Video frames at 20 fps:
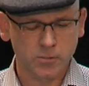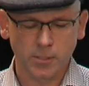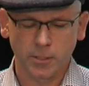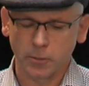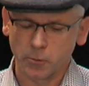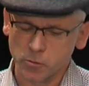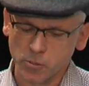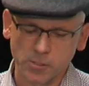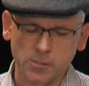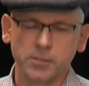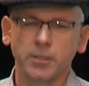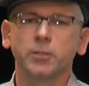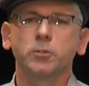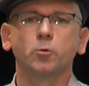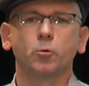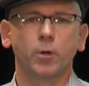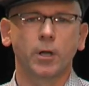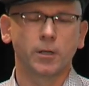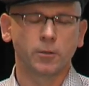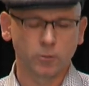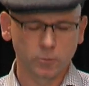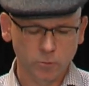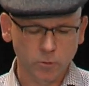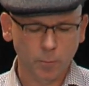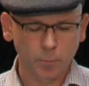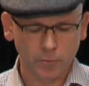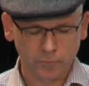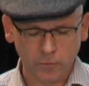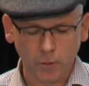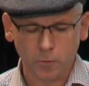and you just need to run on
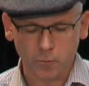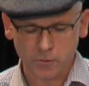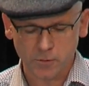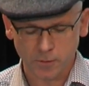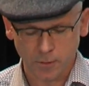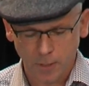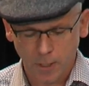top of those